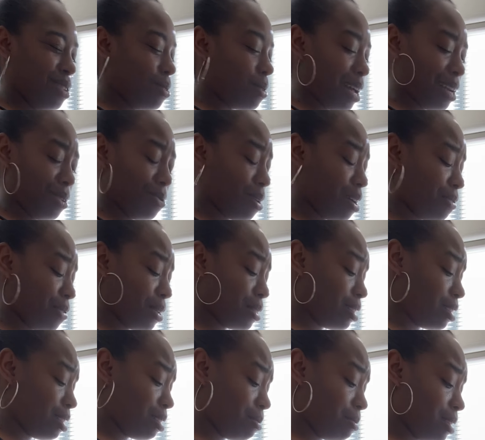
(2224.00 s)
knew I knew I
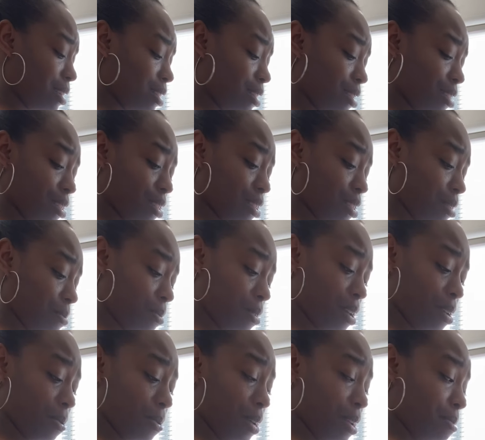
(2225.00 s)
felt another message because I'm
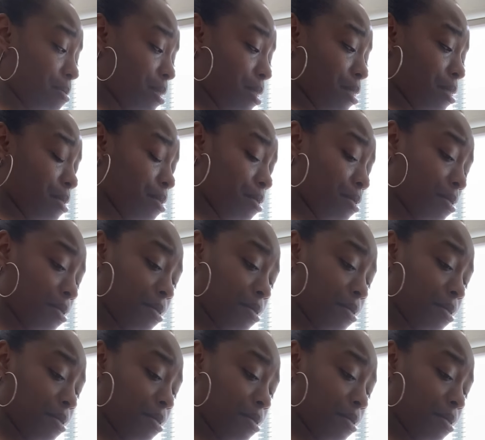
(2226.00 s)
like, wait a minute.